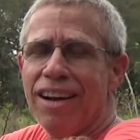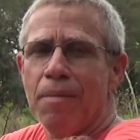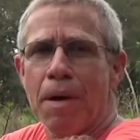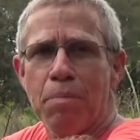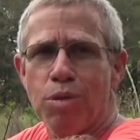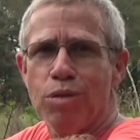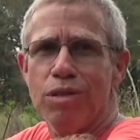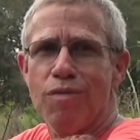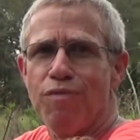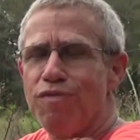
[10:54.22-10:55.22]
I
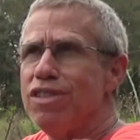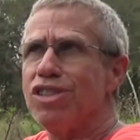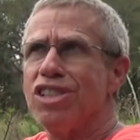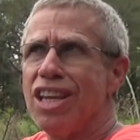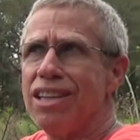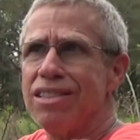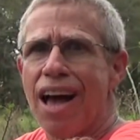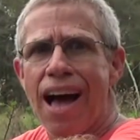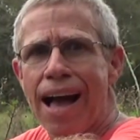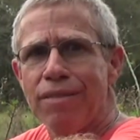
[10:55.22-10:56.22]
pulled 6
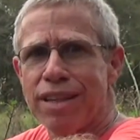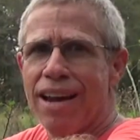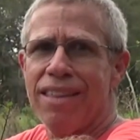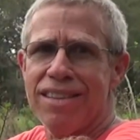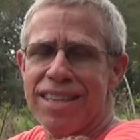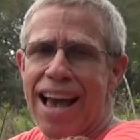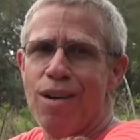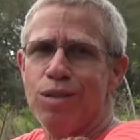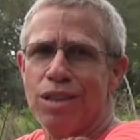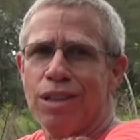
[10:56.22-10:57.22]
hives out of this
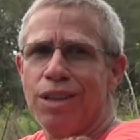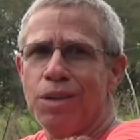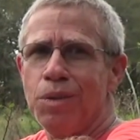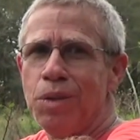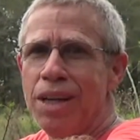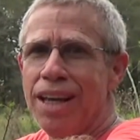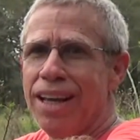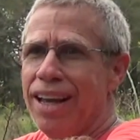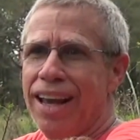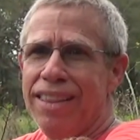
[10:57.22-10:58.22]
house alone,
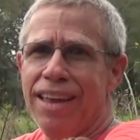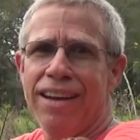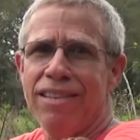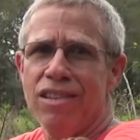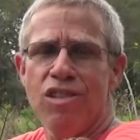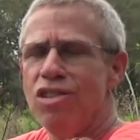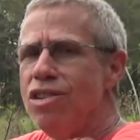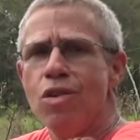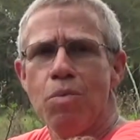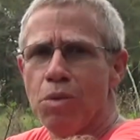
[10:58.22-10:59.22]
and then
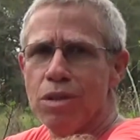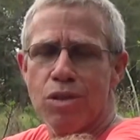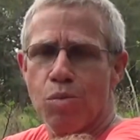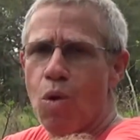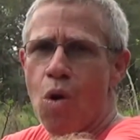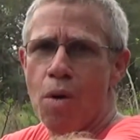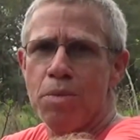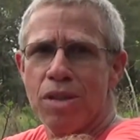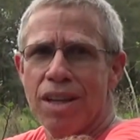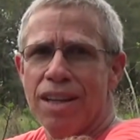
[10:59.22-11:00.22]
numerous
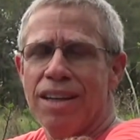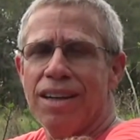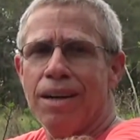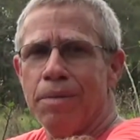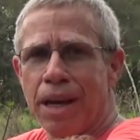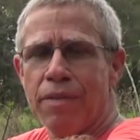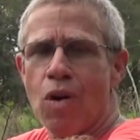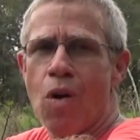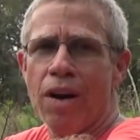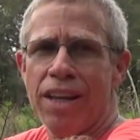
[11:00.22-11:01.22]
swarms that
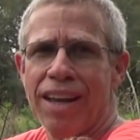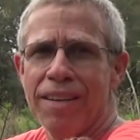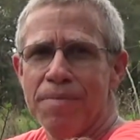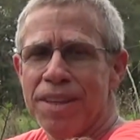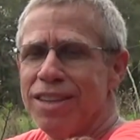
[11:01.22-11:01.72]
I've caught here.